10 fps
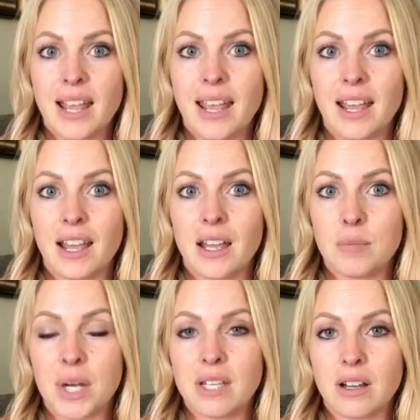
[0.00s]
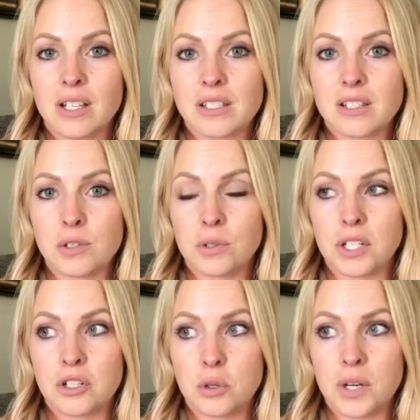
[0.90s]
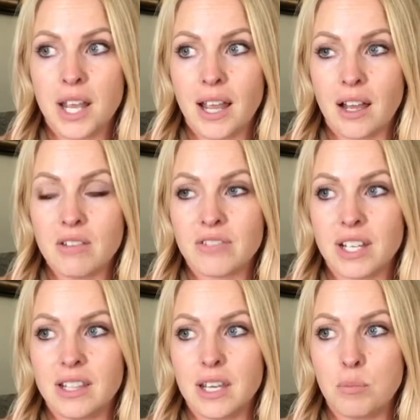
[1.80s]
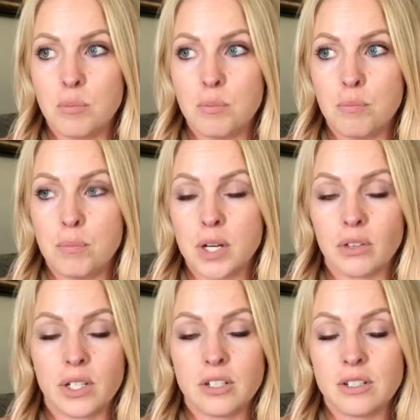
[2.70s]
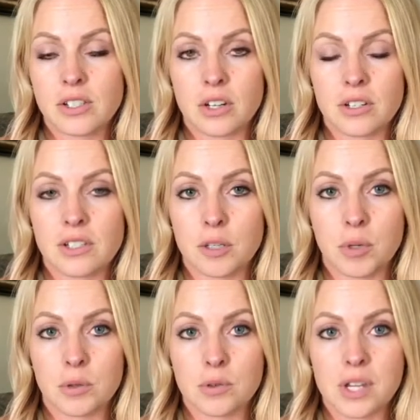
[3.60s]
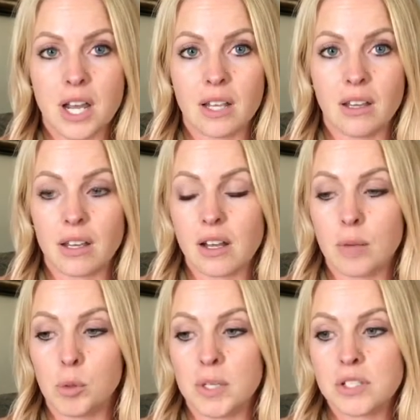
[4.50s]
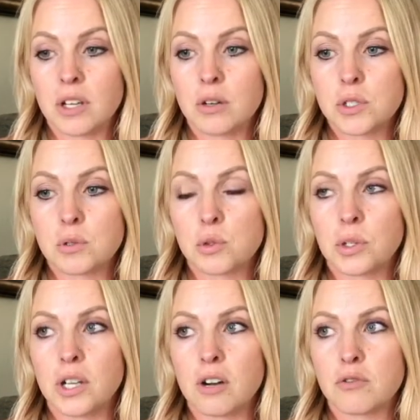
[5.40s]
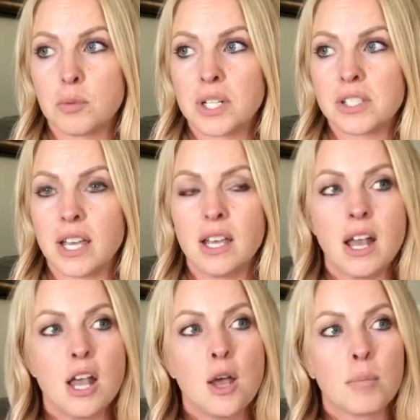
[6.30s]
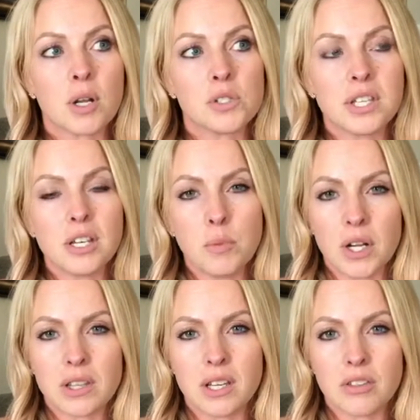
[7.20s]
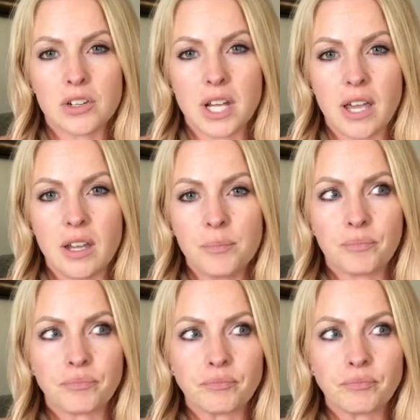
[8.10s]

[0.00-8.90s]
and my youngest is only 2.5 and they barely started sleeping through the night like a couple months ago. So it's really hard for me to say. But I was thinking about it the other day.